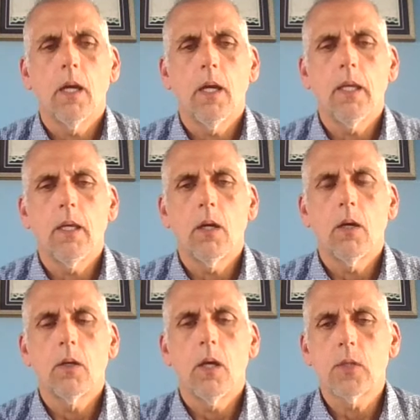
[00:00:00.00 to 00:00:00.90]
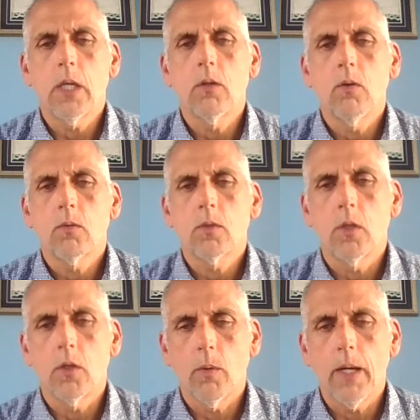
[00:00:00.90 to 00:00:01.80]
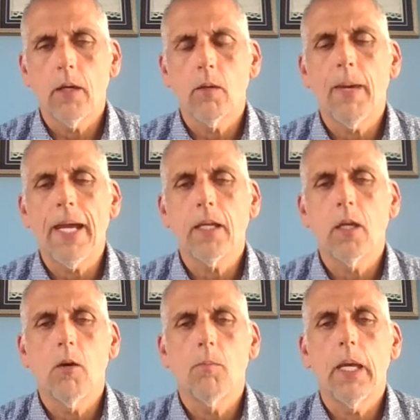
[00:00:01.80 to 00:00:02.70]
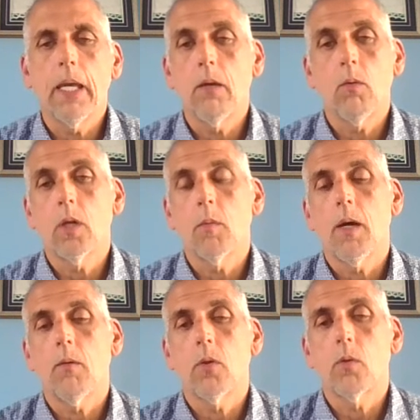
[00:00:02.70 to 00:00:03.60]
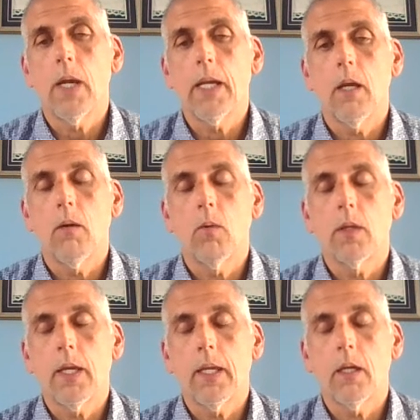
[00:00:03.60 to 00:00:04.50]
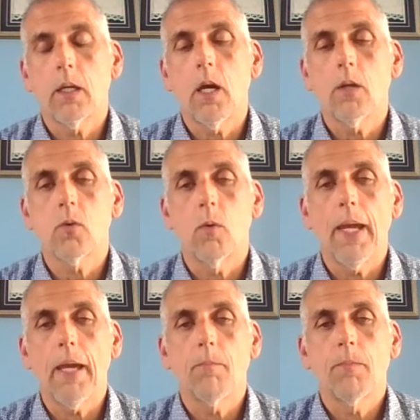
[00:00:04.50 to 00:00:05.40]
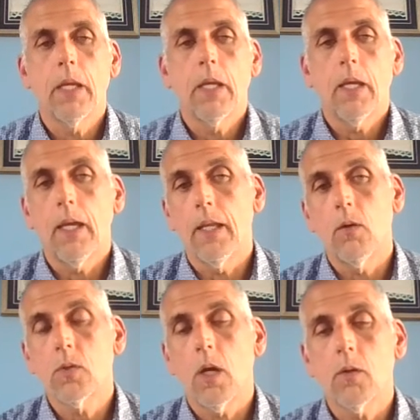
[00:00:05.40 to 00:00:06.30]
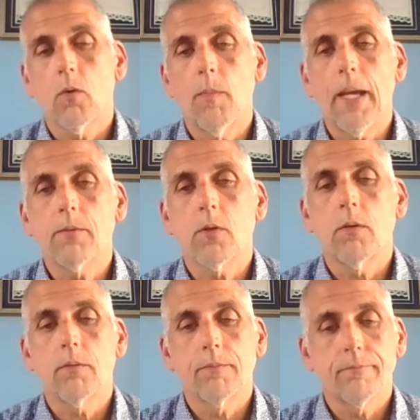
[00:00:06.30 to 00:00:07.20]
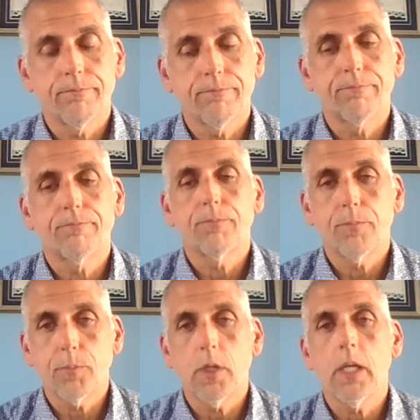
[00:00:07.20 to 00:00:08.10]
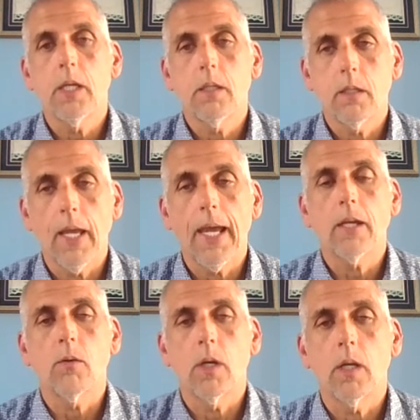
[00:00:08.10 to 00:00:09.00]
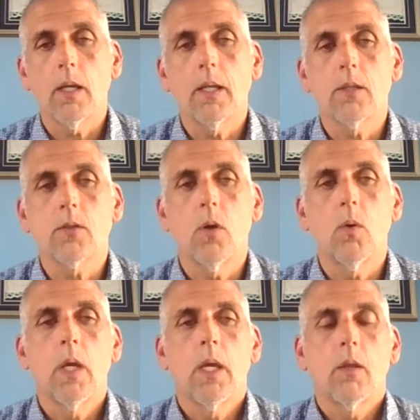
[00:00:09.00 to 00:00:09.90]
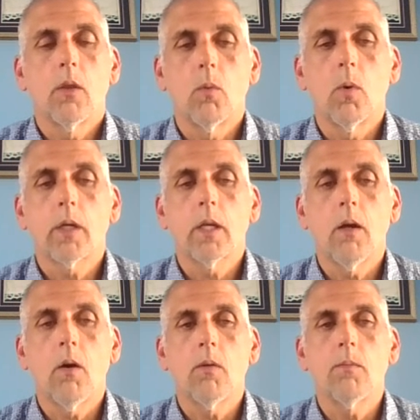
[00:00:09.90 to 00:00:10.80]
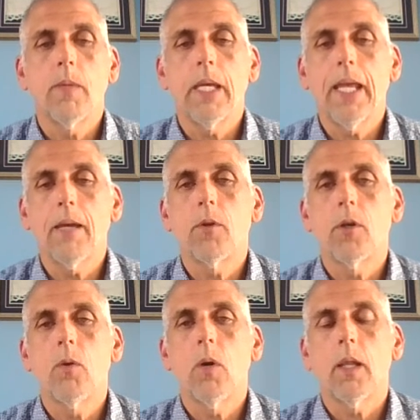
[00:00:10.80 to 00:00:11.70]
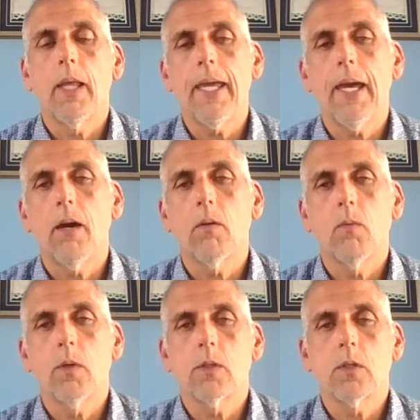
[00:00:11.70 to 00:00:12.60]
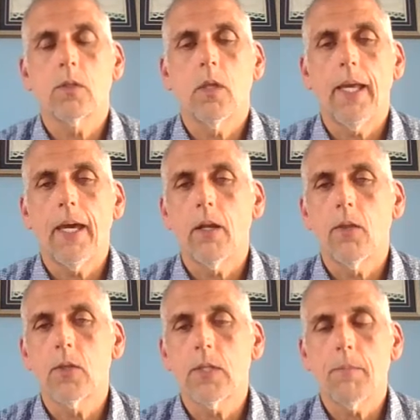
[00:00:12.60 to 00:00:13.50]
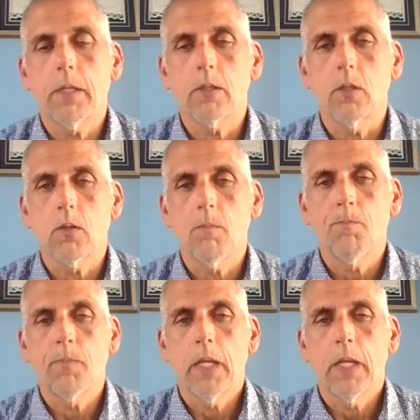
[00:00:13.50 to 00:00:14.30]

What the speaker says: a signal to the ground and back up, and it will come up with a contour map. And those contour maps are pretty accurate. And so they're working on being able to do a layout, which is the layout of the septic system,